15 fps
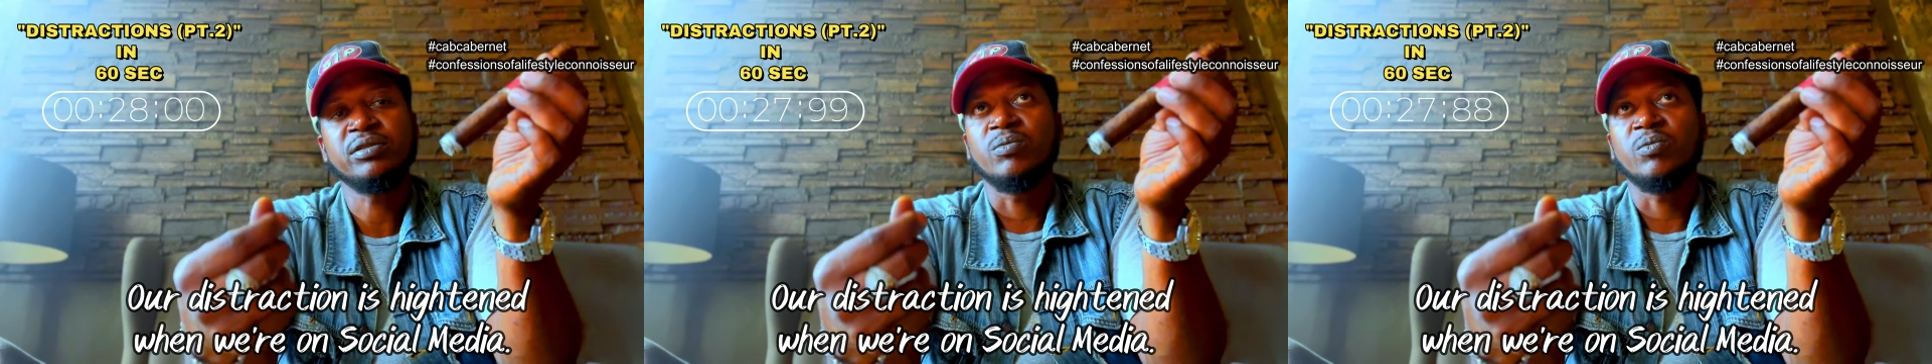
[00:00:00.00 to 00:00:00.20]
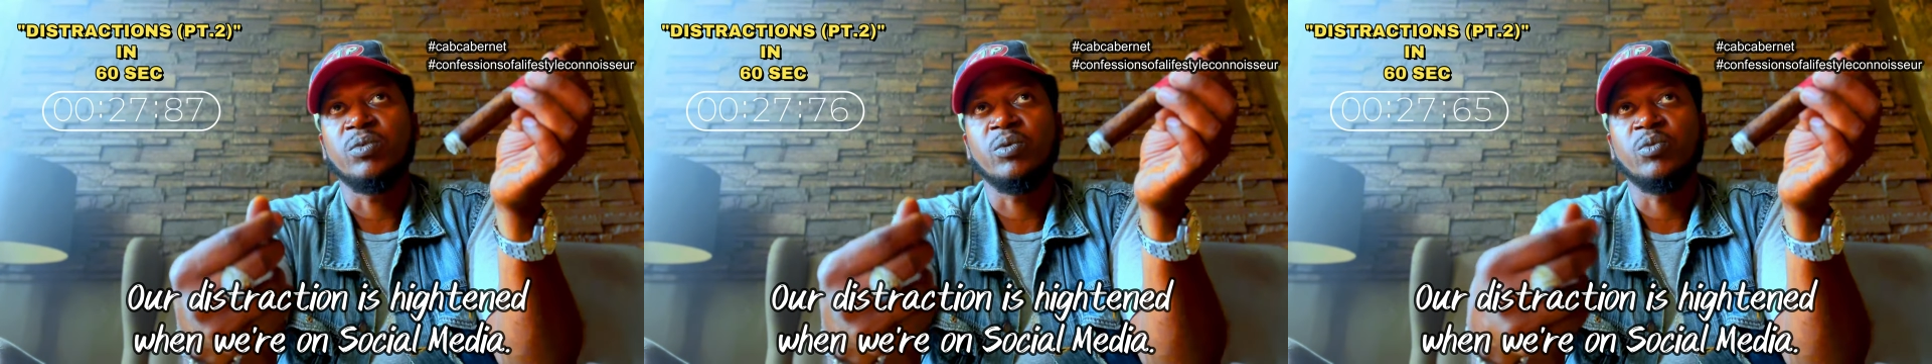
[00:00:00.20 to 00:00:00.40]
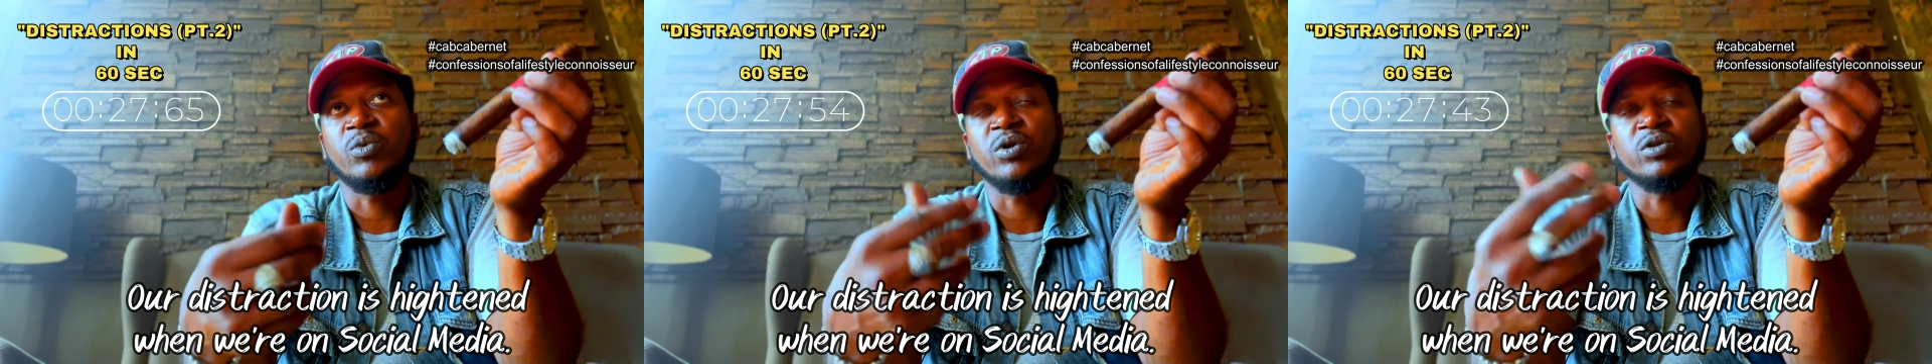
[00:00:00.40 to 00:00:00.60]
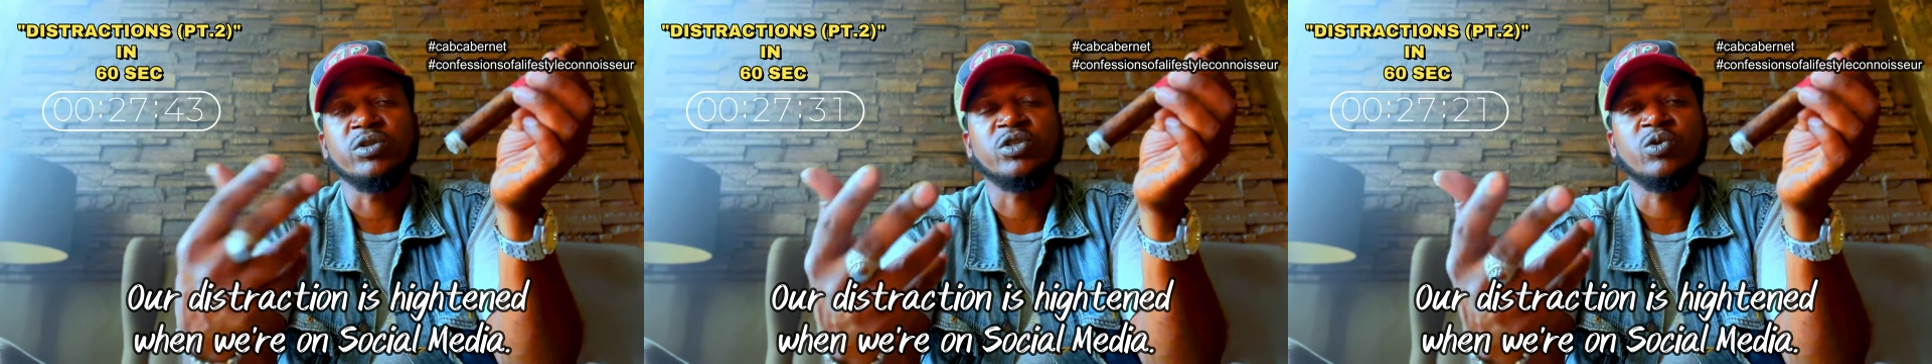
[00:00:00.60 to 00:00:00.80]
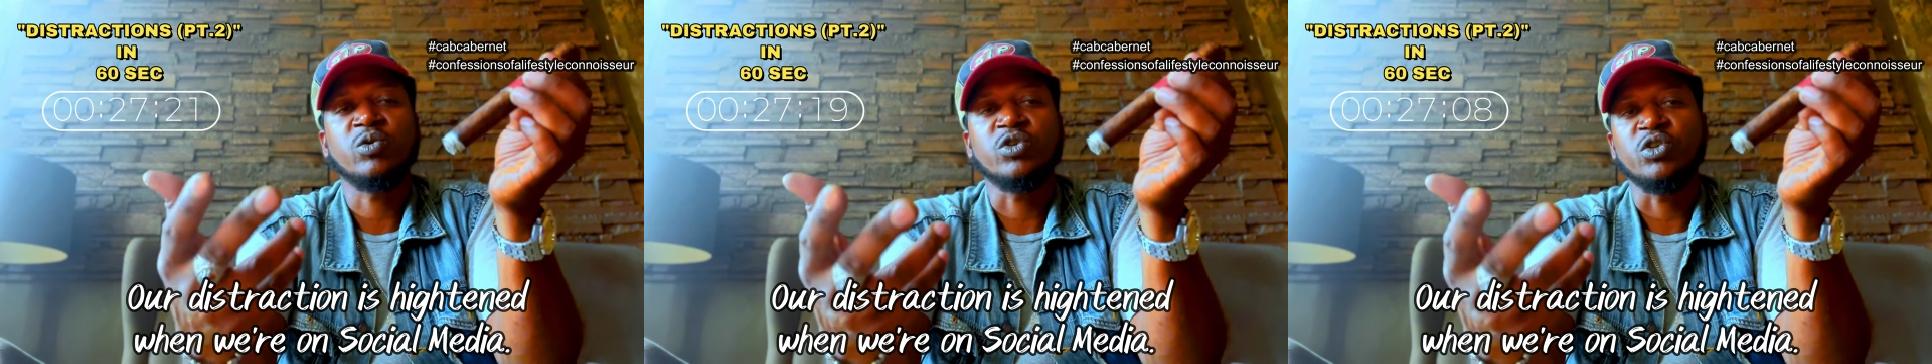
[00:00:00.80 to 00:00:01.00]
when we're on
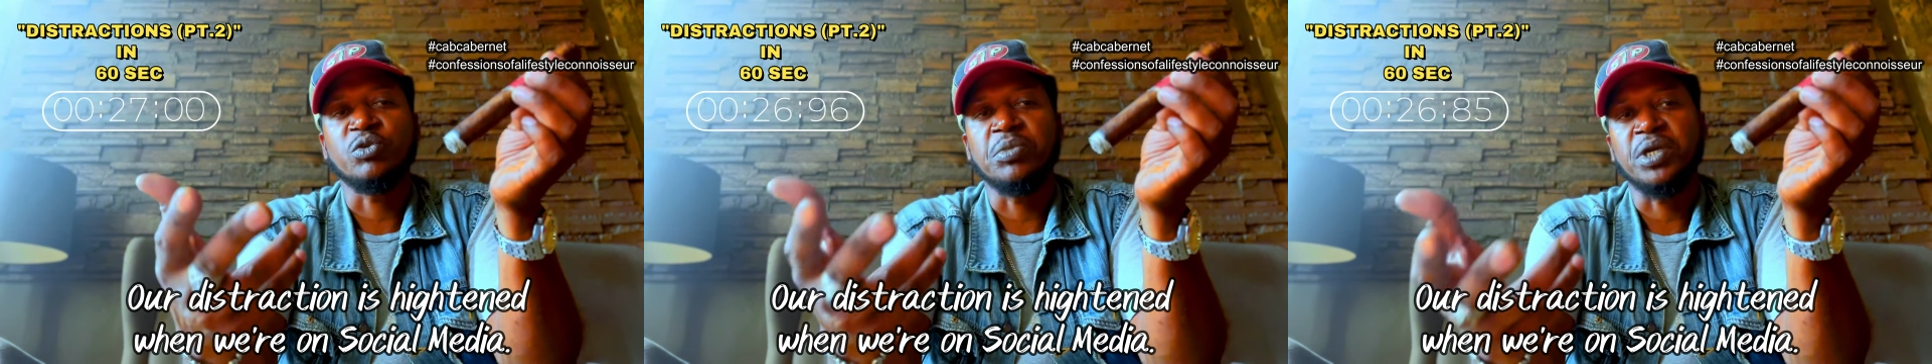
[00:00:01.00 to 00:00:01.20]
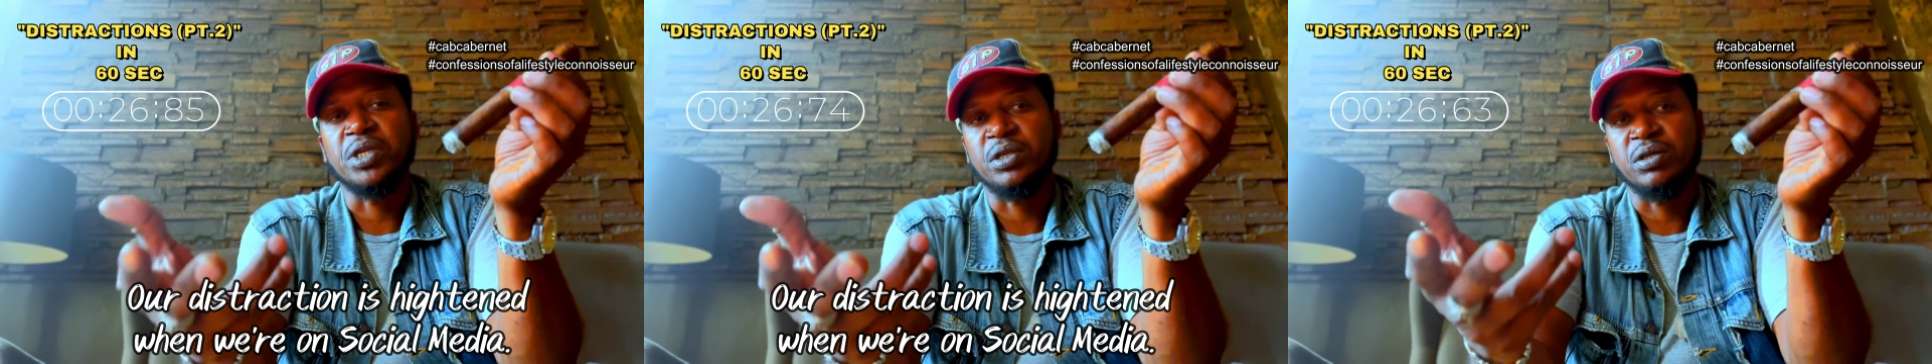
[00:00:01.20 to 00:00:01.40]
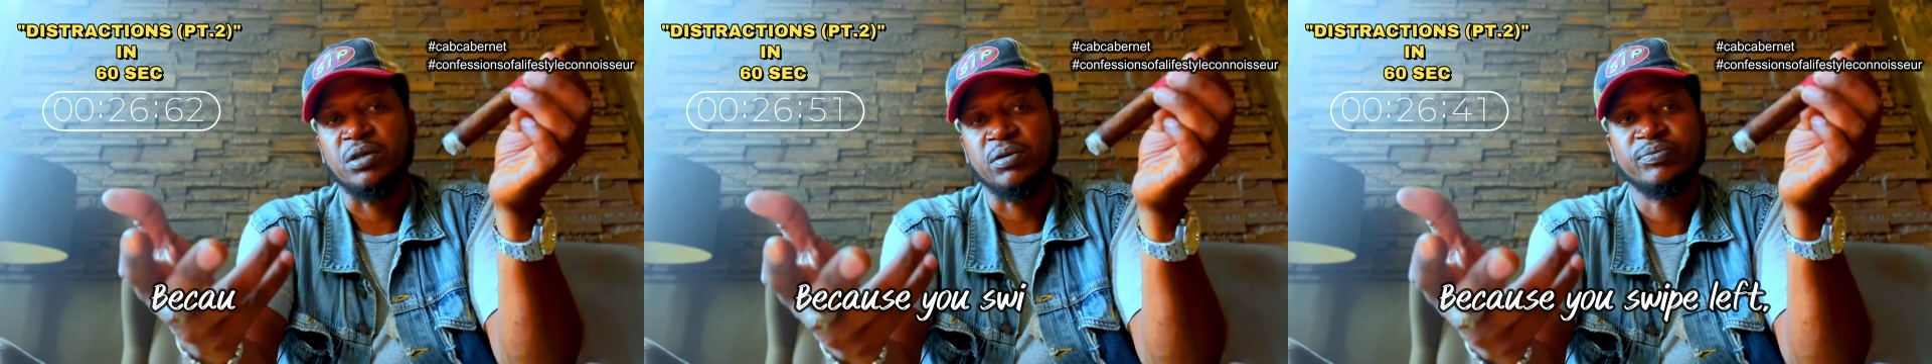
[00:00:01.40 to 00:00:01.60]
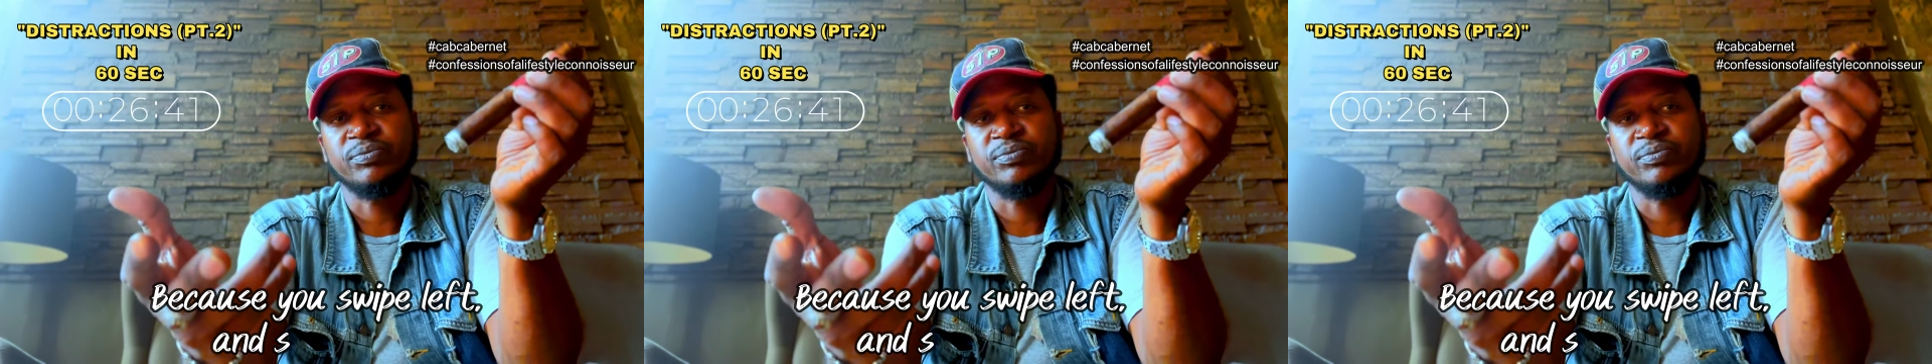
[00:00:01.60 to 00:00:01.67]
social media